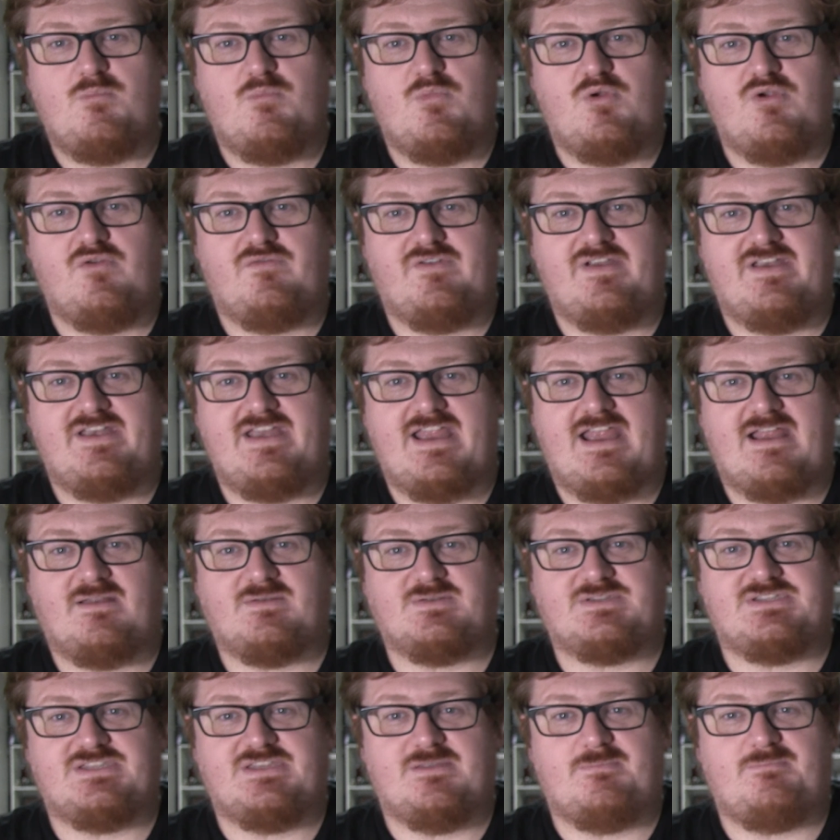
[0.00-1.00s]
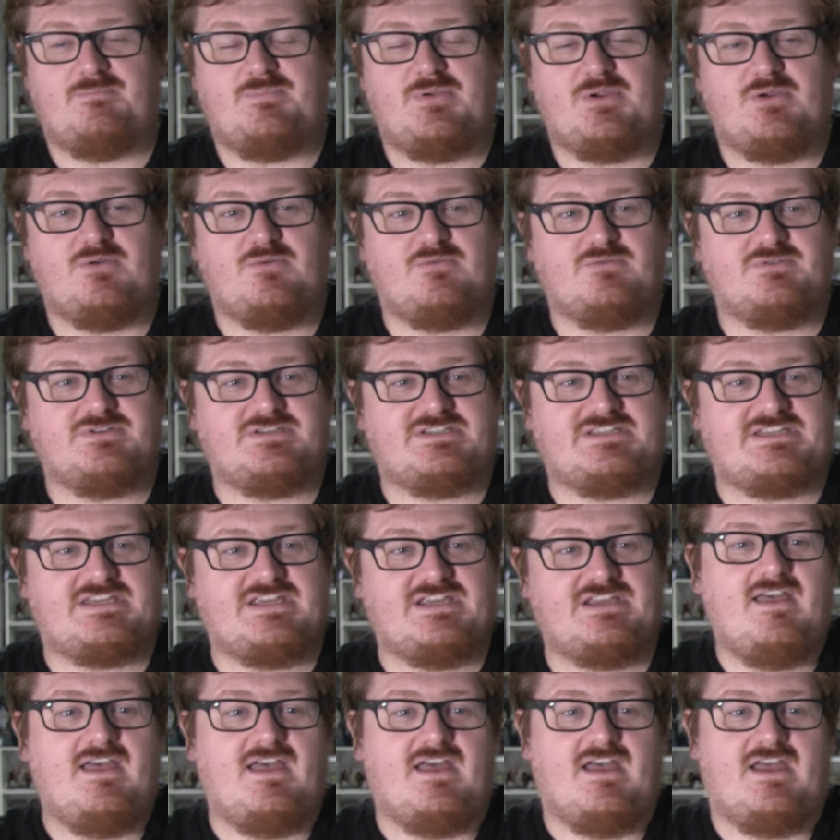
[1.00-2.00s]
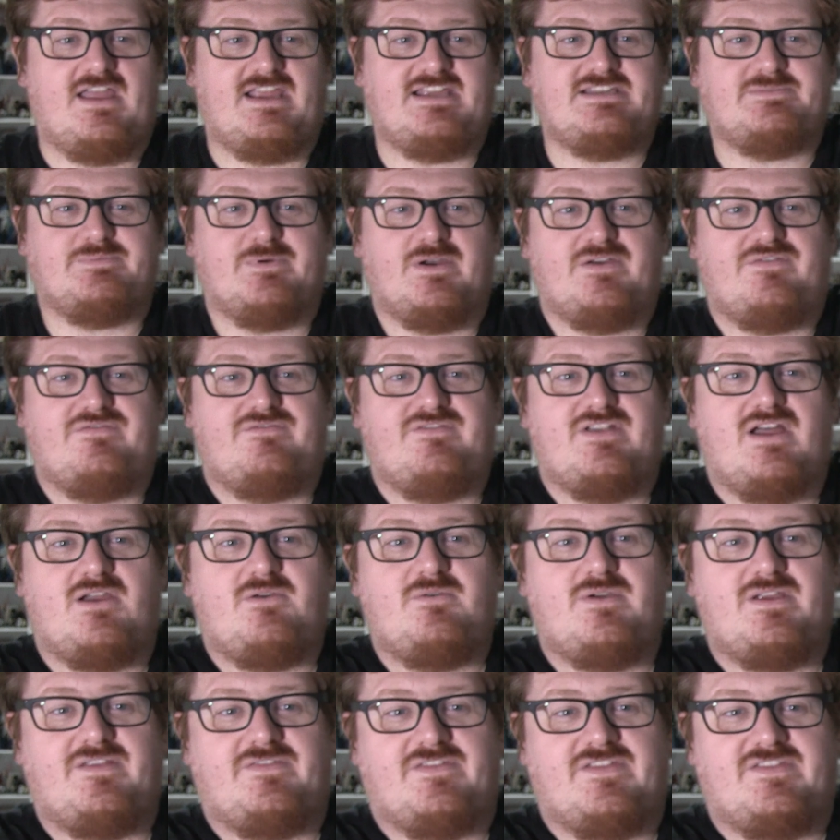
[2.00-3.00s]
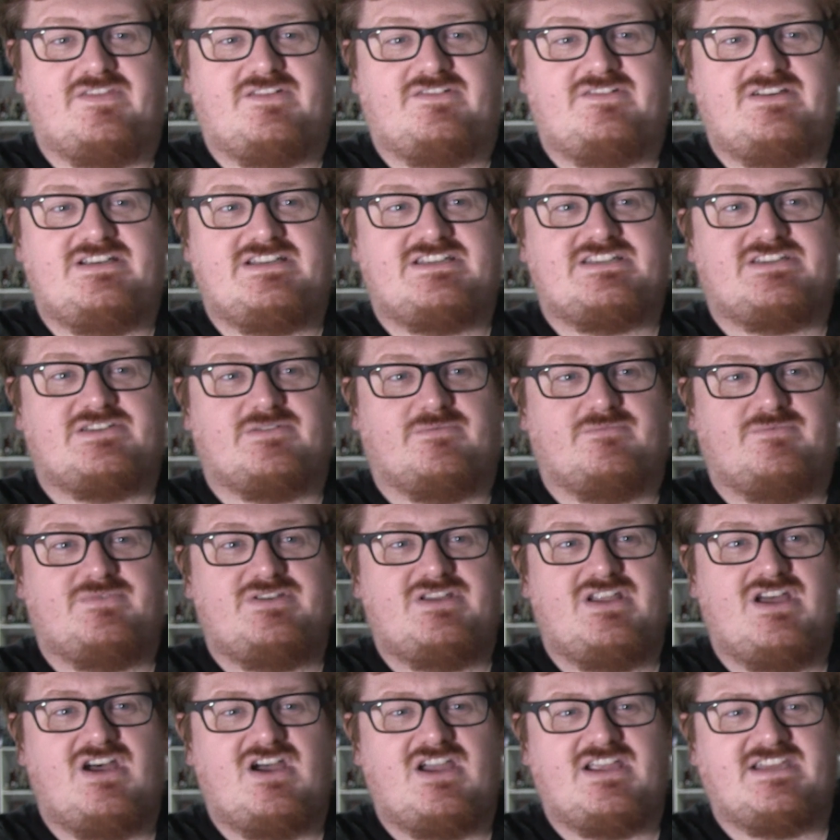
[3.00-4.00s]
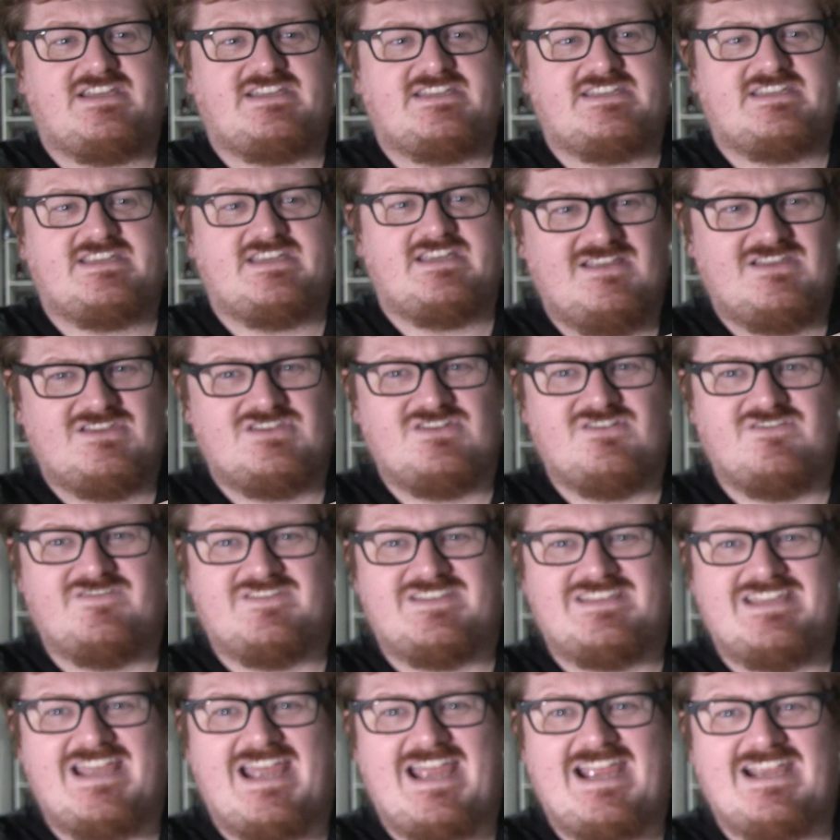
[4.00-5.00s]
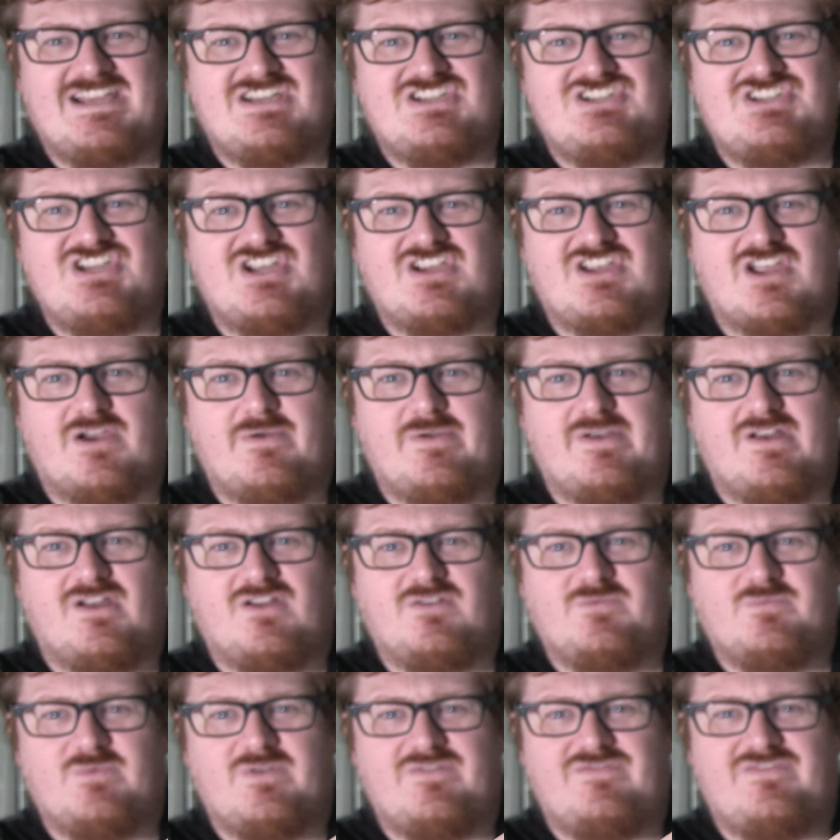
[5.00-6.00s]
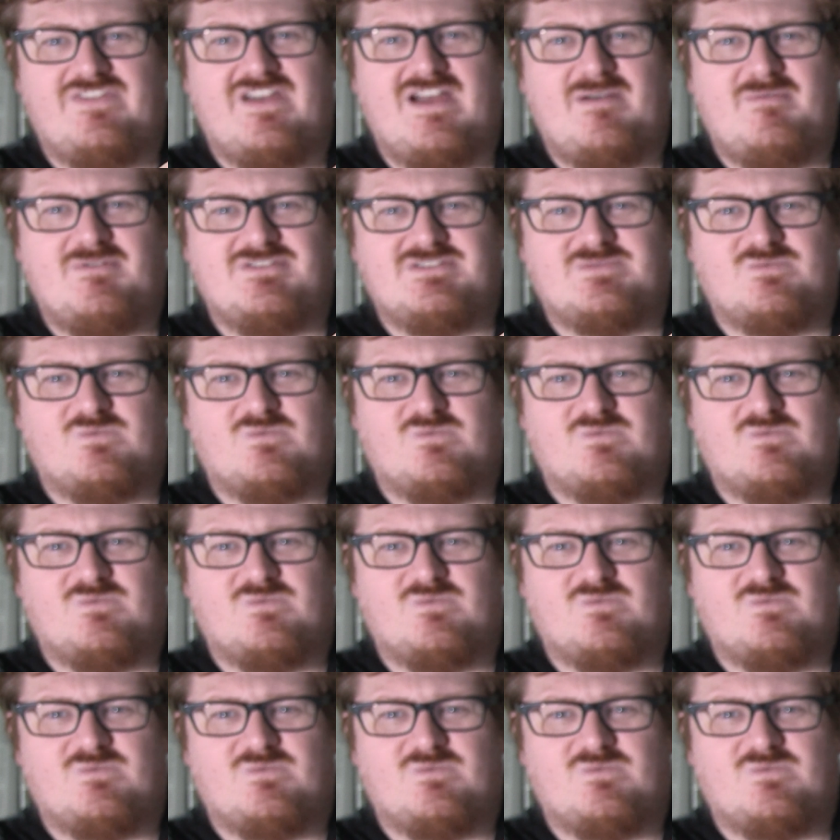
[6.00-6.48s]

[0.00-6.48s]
Moving down to the boots, it's worth noting that there is some nice sort of texture going on with them as